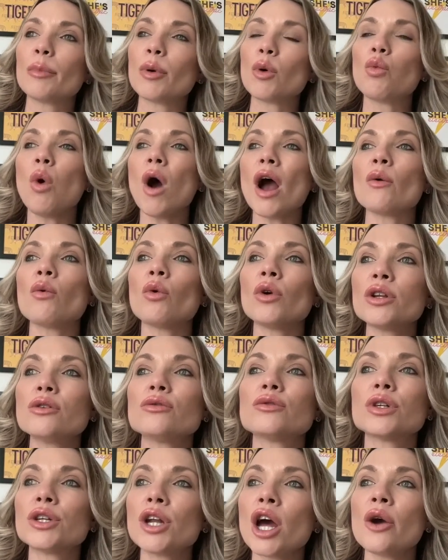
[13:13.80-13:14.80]
But what I want
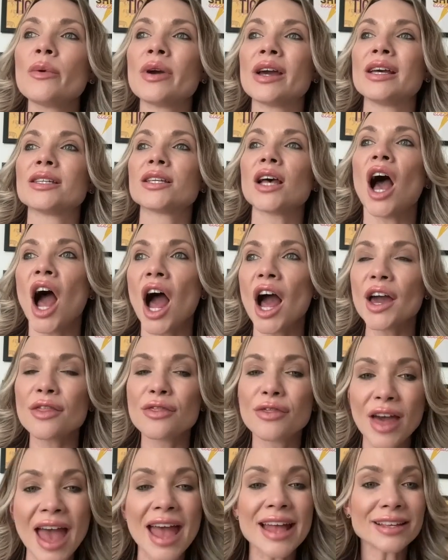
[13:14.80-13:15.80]
you to know is
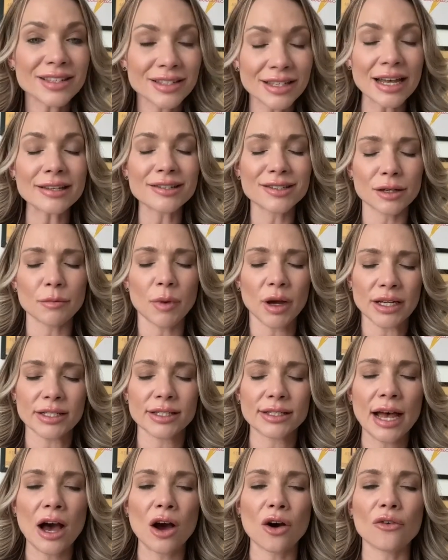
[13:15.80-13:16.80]
I then said to
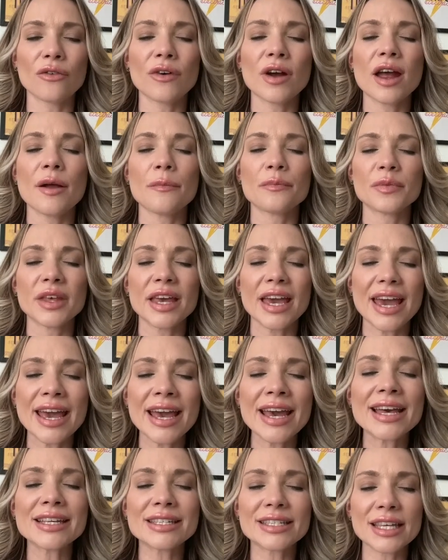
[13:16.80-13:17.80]
myself,
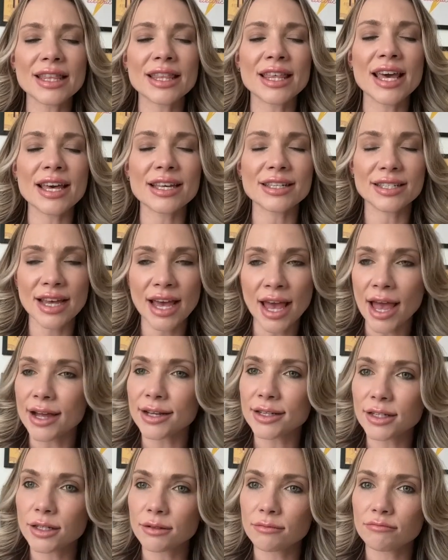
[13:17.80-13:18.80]
is this
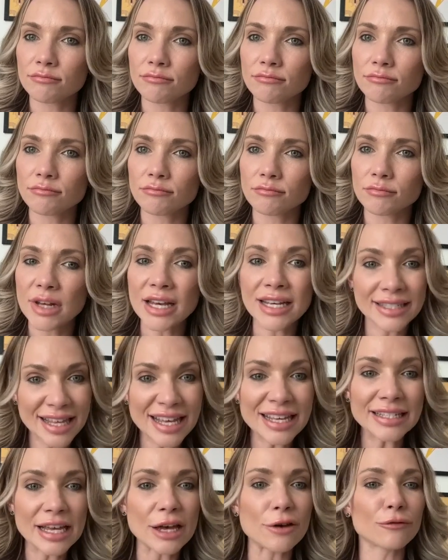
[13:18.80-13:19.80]
it? Is
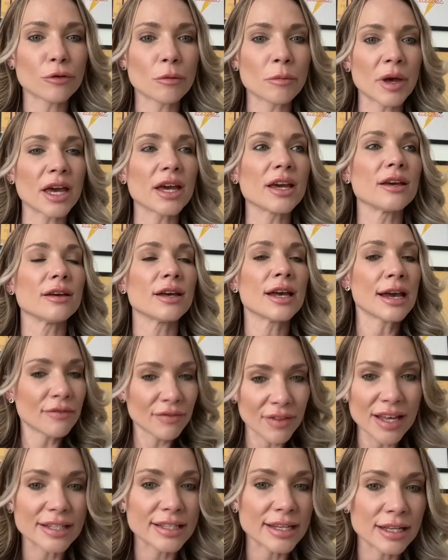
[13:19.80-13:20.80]
this it for me
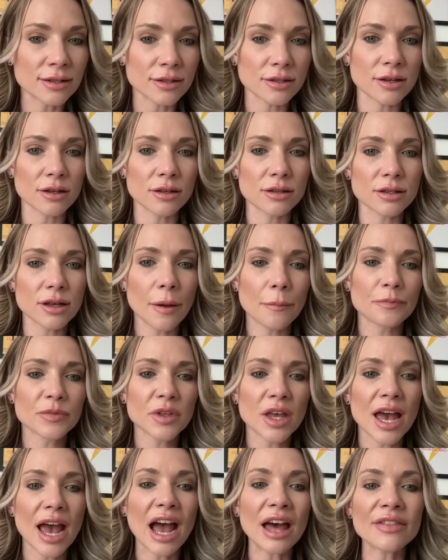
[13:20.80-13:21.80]
in this instance?
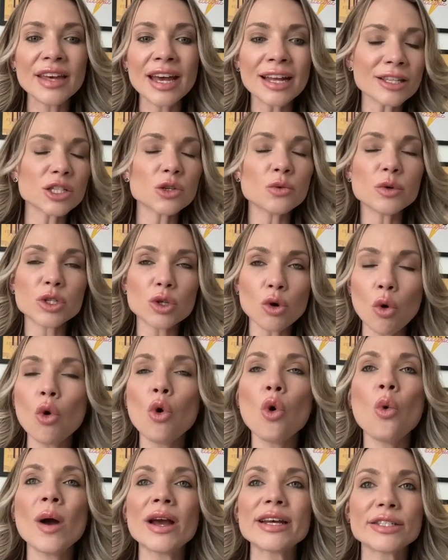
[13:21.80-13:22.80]
And the answer was
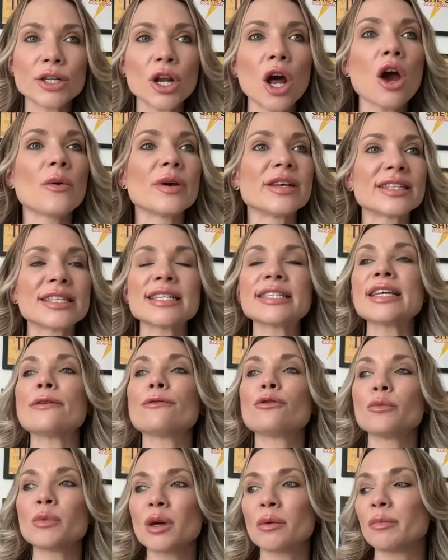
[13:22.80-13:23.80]
always no. Is this
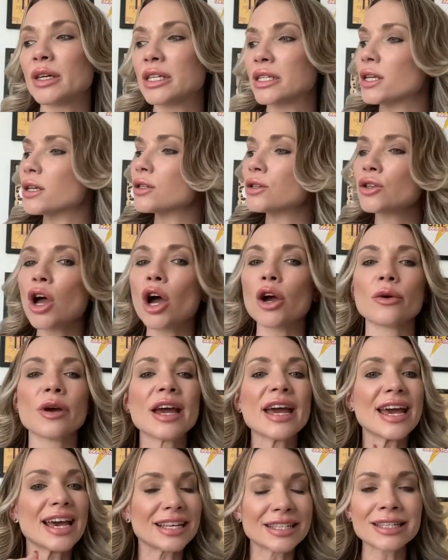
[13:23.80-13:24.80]
it for me in business? No.
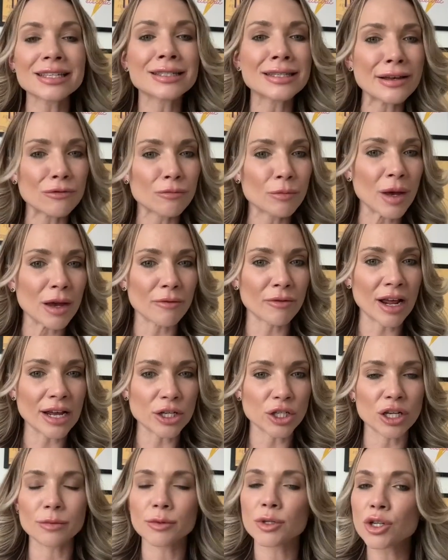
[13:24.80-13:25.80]
Is this it for me in
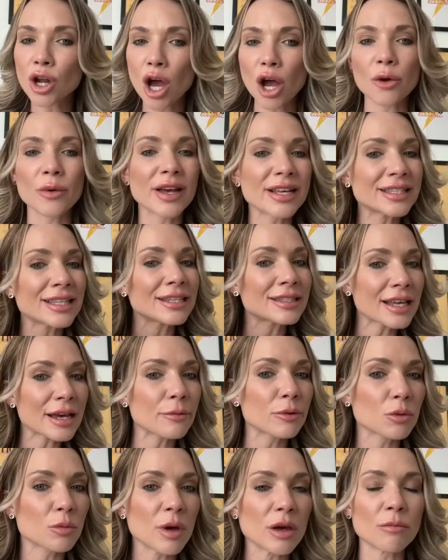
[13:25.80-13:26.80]
relationships? No. Is this
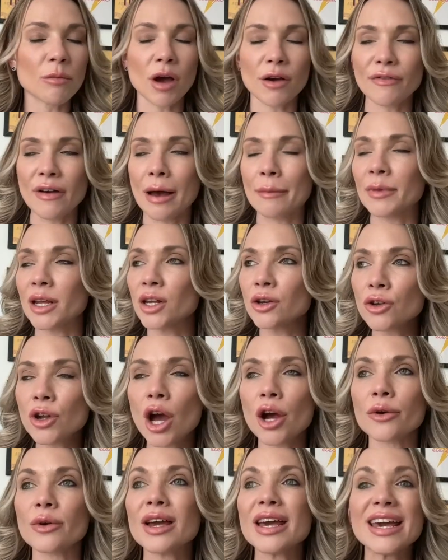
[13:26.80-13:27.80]
it with me, my family?
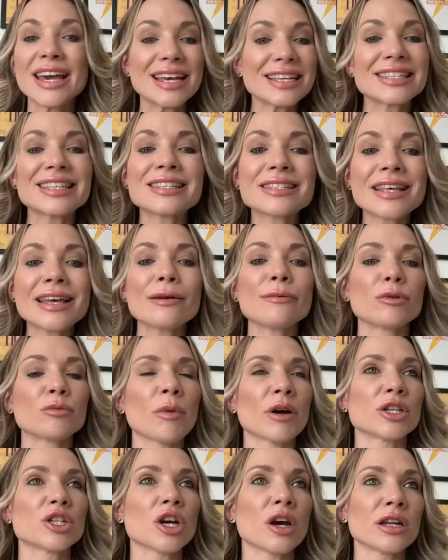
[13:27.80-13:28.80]
No. Is this it with
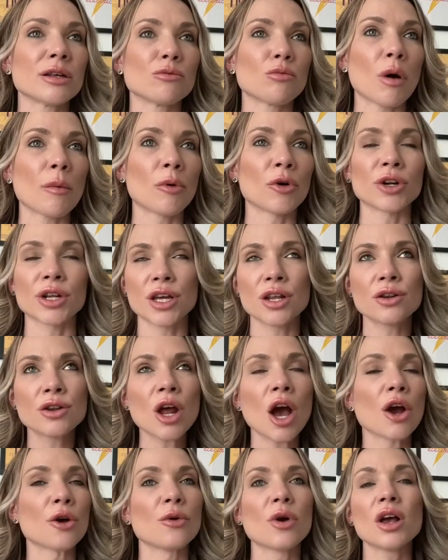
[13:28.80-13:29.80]
my journey with my body?
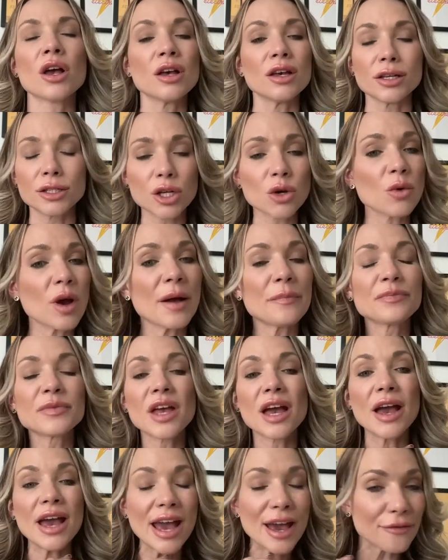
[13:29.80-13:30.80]
No. So
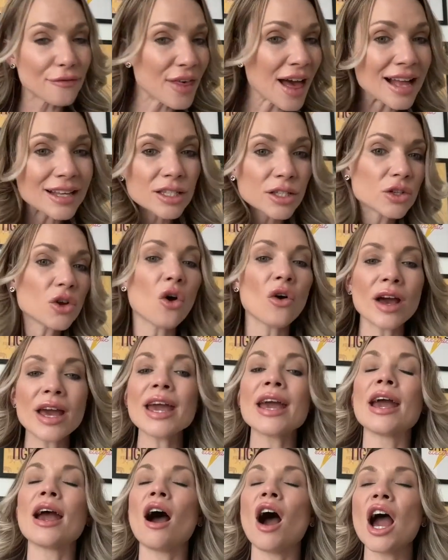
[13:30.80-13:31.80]
if that's not
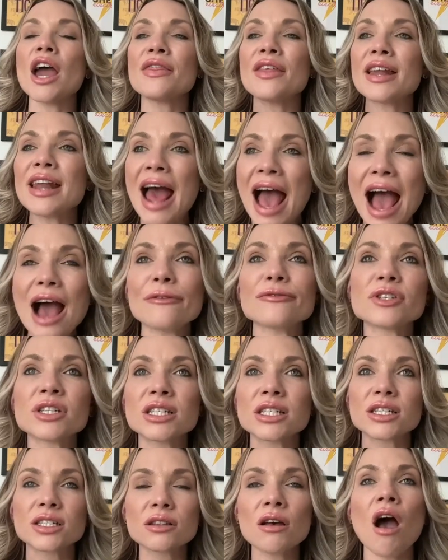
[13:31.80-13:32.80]
it, I then have to
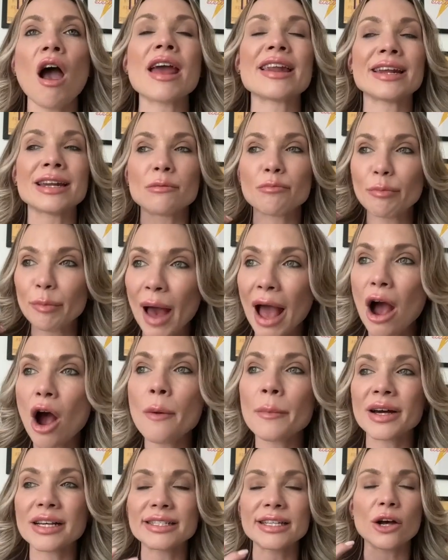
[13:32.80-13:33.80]
decide and
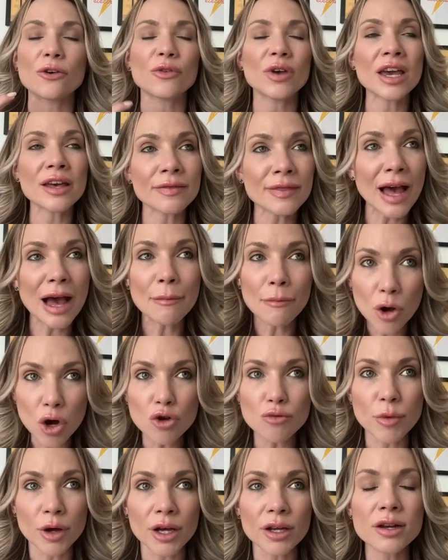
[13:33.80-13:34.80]
empower myself in that
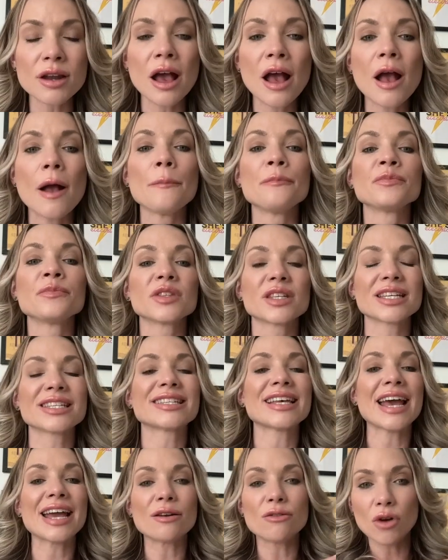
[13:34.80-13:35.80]
moment to
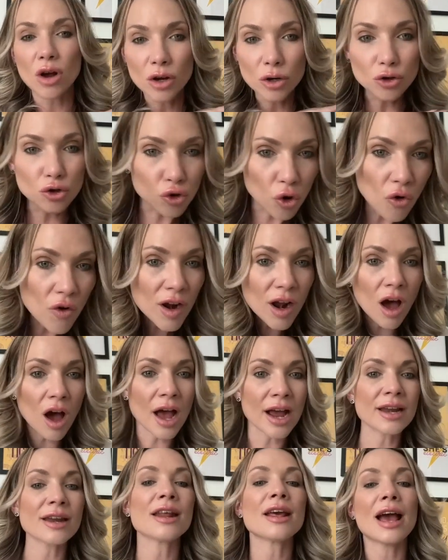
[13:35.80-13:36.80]
say, draw a
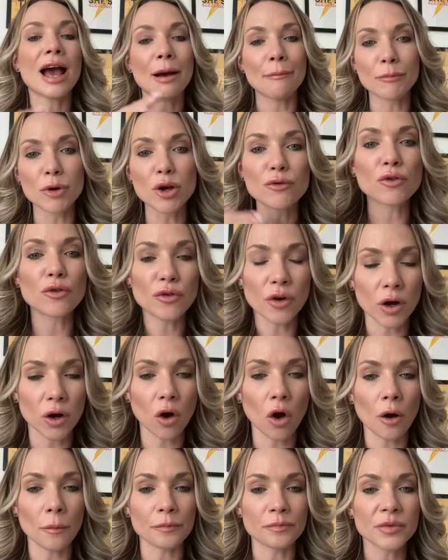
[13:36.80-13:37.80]
line and move the
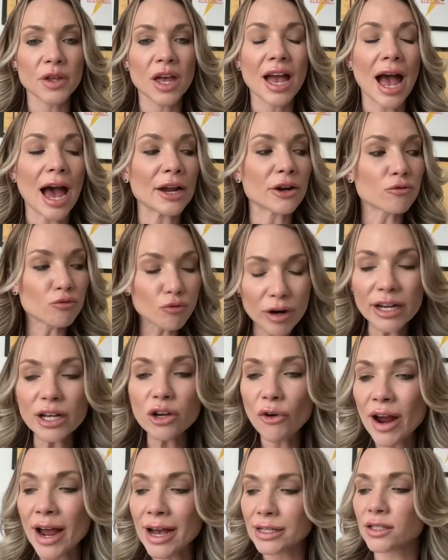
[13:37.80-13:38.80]
fuck on. And a really
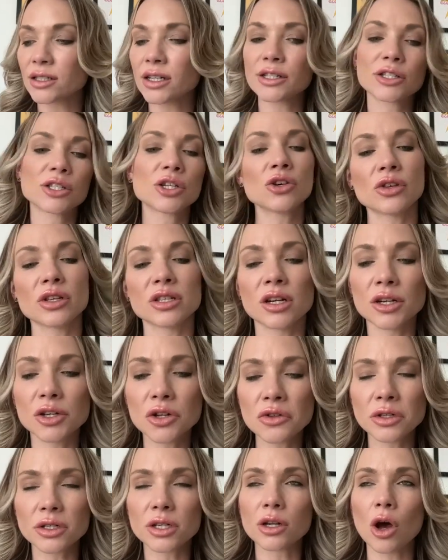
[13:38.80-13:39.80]
great exercise to do this, and I
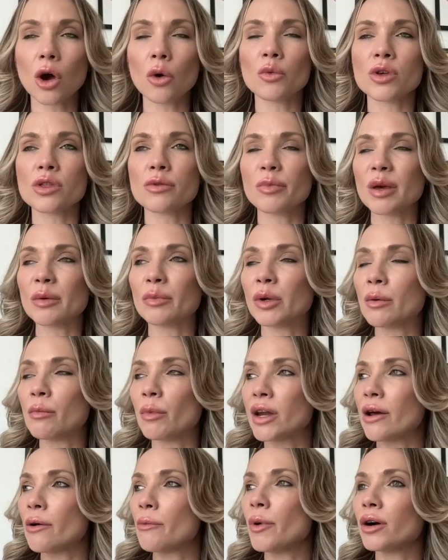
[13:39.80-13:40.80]
do this a lot with people in
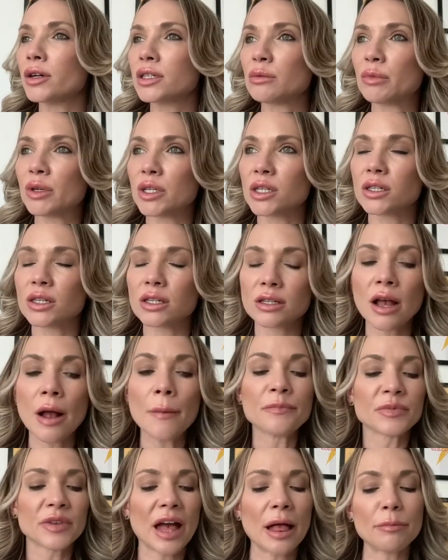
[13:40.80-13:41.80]
my network marketing businesses,
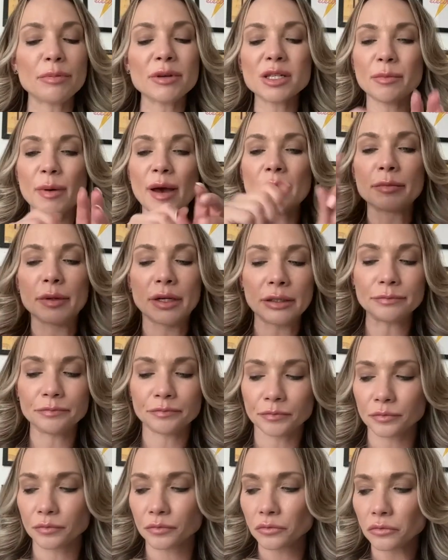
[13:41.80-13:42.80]
get a piece of paper,
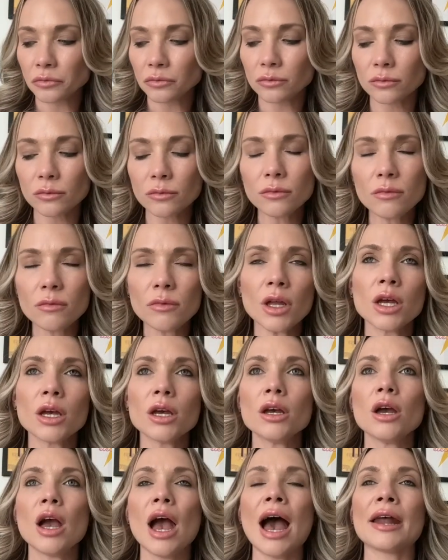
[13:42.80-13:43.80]

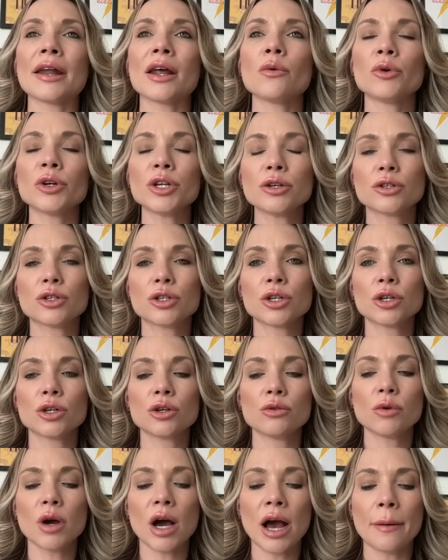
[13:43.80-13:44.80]
and I want you
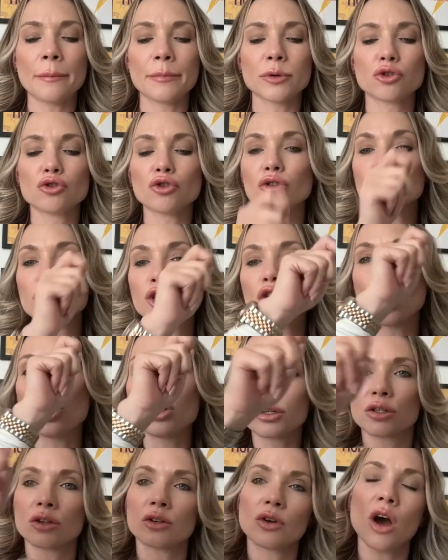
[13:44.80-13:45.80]
to draw
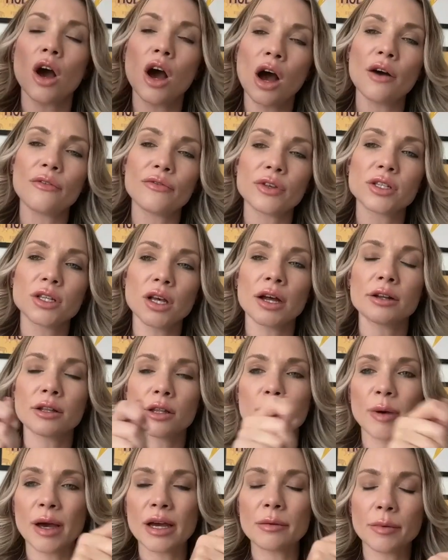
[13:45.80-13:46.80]
dots on half the side of
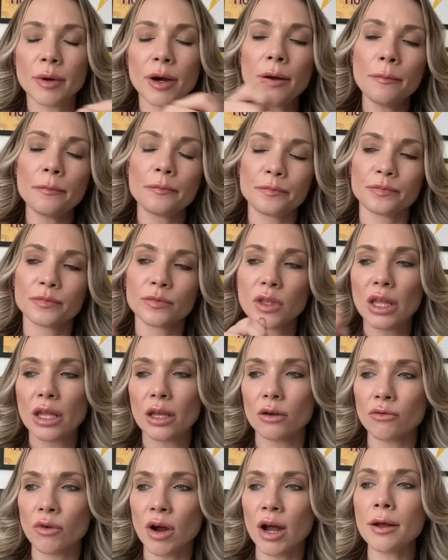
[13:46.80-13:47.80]
the paper,
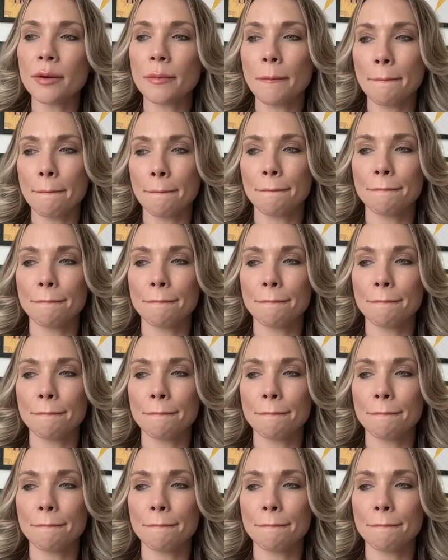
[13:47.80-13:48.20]
right?